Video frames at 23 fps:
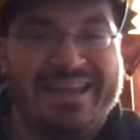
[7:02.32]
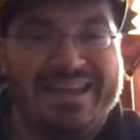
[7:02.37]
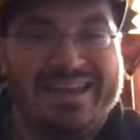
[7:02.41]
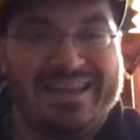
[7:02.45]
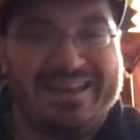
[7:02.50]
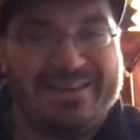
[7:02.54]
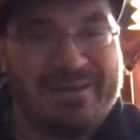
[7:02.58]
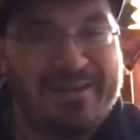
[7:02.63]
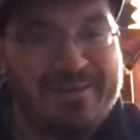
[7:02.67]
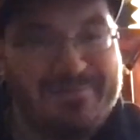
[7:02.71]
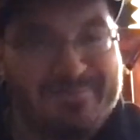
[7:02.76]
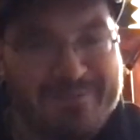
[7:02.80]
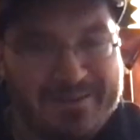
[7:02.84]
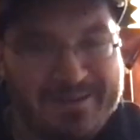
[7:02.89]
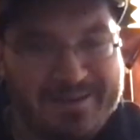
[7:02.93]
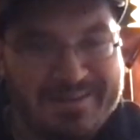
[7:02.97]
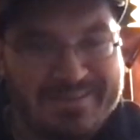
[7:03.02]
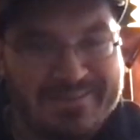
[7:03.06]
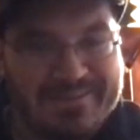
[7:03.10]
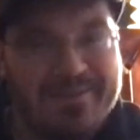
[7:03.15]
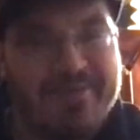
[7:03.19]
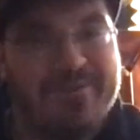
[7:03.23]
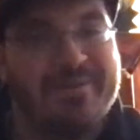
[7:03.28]
not very
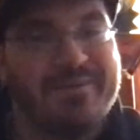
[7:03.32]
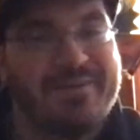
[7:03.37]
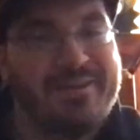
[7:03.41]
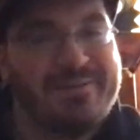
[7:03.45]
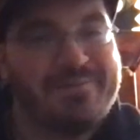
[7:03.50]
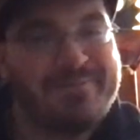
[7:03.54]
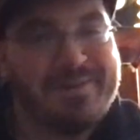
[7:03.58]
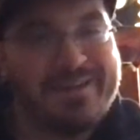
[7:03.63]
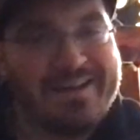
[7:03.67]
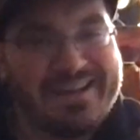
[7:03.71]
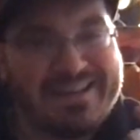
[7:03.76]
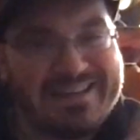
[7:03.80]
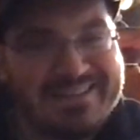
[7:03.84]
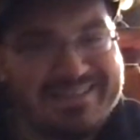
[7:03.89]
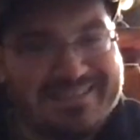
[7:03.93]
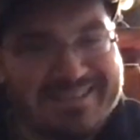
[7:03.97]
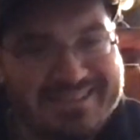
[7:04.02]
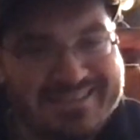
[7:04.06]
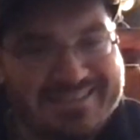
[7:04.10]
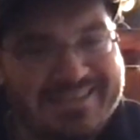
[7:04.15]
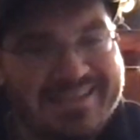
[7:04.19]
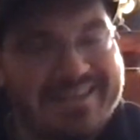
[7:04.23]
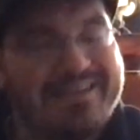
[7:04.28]
solid, not very
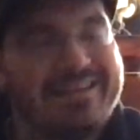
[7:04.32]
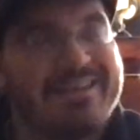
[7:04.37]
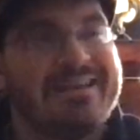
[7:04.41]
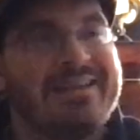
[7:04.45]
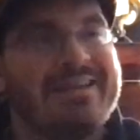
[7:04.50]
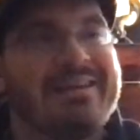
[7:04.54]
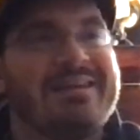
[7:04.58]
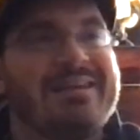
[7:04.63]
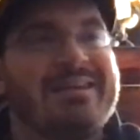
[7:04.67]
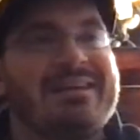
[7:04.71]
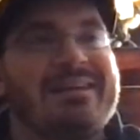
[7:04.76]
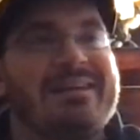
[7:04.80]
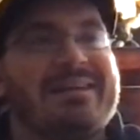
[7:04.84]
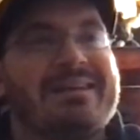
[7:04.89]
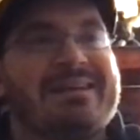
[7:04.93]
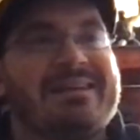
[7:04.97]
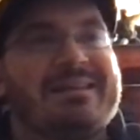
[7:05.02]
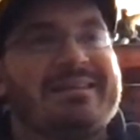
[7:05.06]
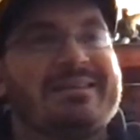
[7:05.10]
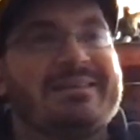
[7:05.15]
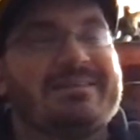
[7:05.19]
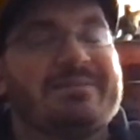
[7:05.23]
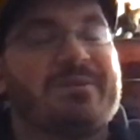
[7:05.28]
consistent.
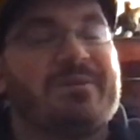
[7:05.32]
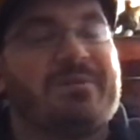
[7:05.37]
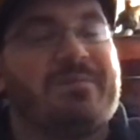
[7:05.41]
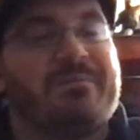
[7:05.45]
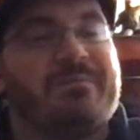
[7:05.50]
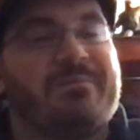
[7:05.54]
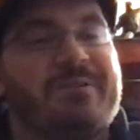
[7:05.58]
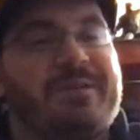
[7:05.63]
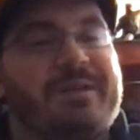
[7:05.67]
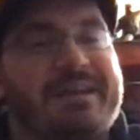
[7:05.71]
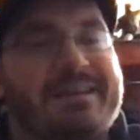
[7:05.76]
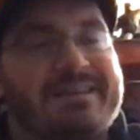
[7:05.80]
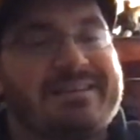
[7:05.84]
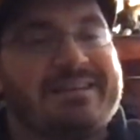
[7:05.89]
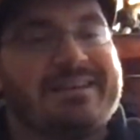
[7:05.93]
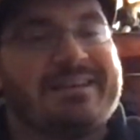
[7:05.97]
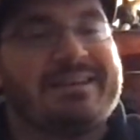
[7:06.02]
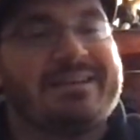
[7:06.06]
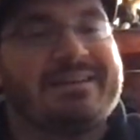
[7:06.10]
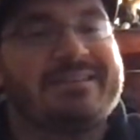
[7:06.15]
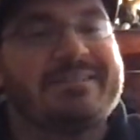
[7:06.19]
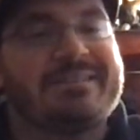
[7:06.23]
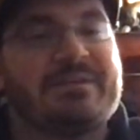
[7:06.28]
So I'm very
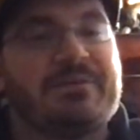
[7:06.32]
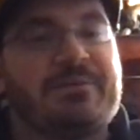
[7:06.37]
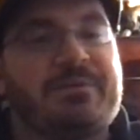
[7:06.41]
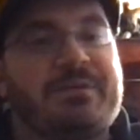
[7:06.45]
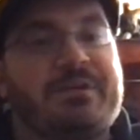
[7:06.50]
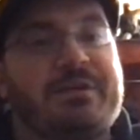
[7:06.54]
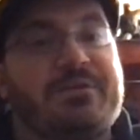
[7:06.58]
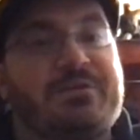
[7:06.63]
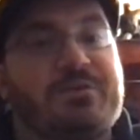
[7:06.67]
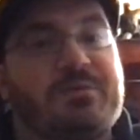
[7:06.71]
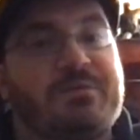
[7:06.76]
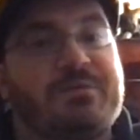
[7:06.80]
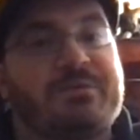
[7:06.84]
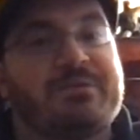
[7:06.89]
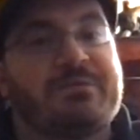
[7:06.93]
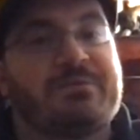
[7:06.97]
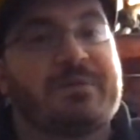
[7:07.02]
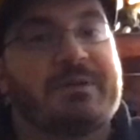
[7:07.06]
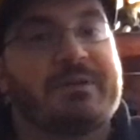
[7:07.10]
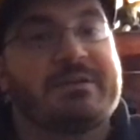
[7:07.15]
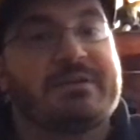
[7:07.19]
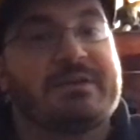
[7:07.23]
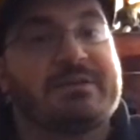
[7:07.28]
excited to see what they do with this
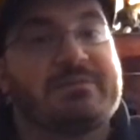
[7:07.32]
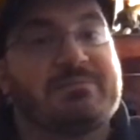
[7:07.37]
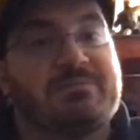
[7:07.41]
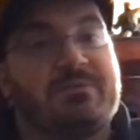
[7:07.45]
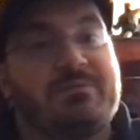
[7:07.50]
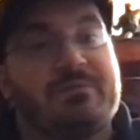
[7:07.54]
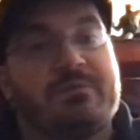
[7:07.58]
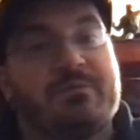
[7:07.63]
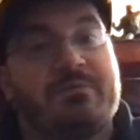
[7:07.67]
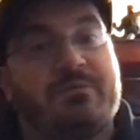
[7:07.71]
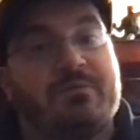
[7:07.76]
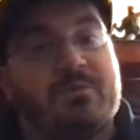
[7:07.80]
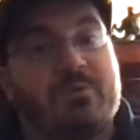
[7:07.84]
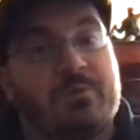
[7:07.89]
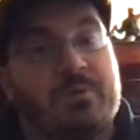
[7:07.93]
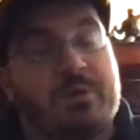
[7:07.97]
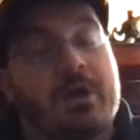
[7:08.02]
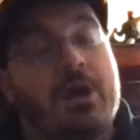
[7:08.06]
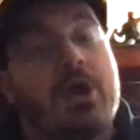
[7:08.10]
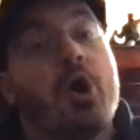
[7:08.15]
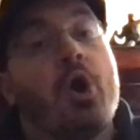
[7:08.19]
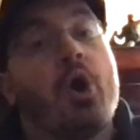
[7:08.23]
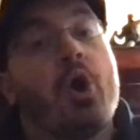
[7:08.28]
franchise moving forward.
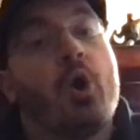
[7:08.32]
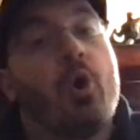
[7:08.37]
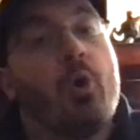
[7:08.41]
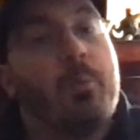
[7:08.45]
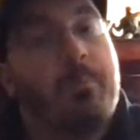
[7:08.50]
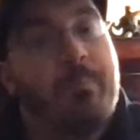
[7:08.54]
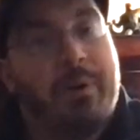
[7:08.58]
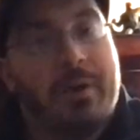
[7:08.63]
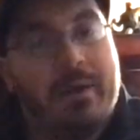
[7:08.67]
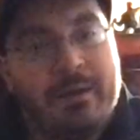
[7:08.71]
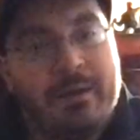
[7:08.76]
I hope